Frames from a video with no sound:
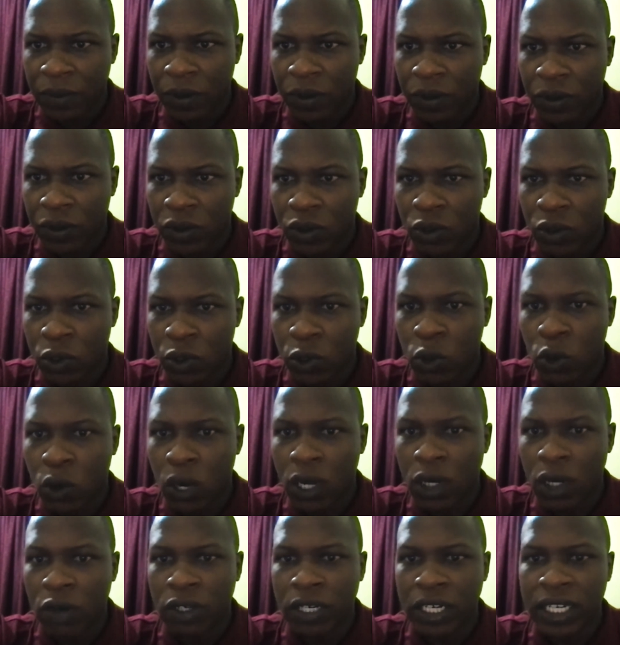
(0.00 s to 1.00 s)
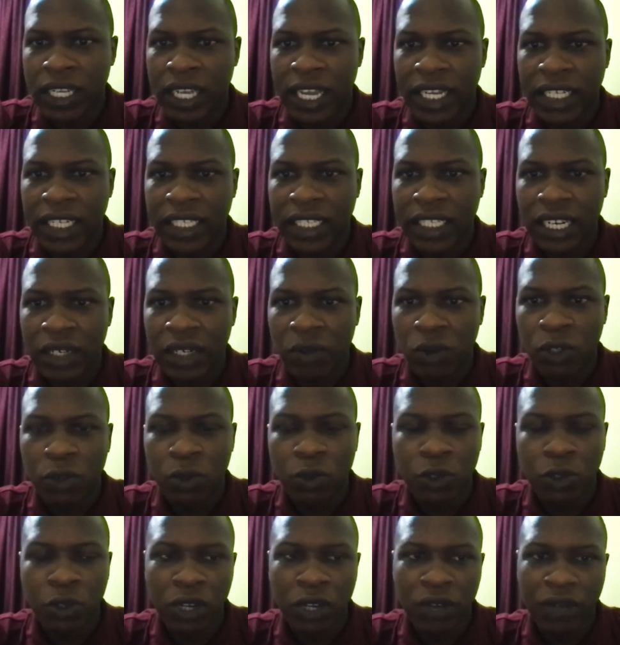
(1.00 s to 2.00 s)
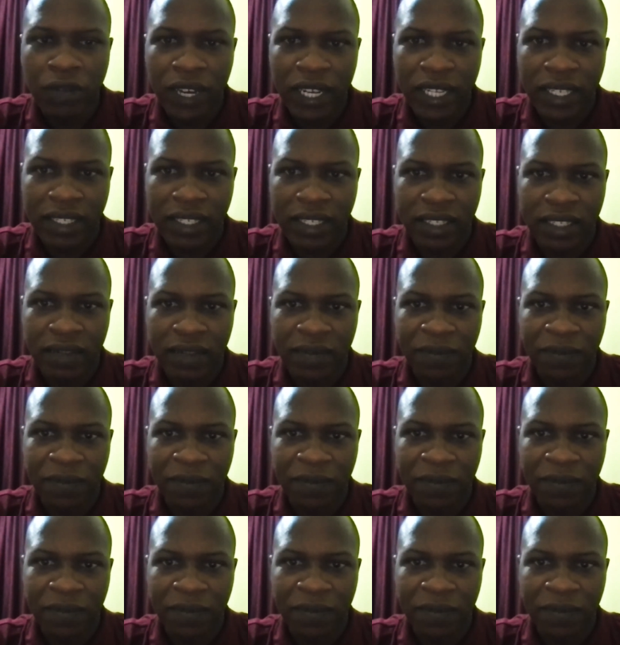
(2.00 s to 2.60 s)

those who had already entered, what would you advise?